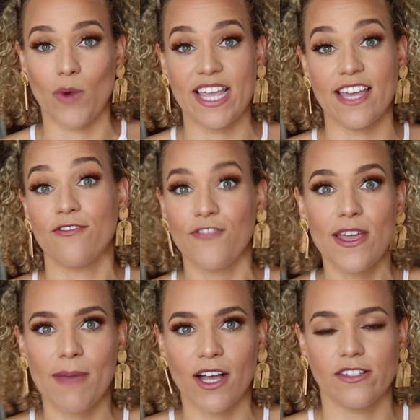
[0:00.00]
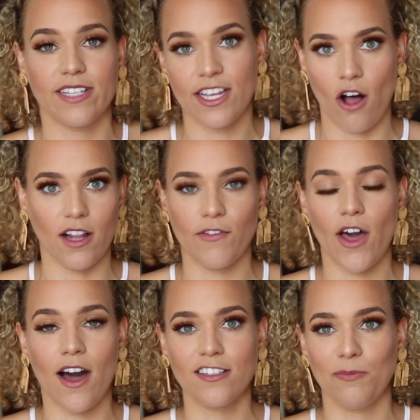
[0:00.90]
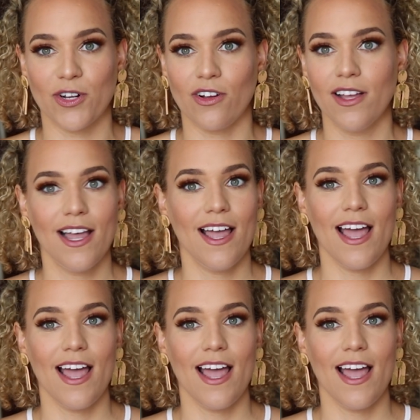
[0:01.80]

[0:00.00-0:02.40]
ranking females in all of the hospital.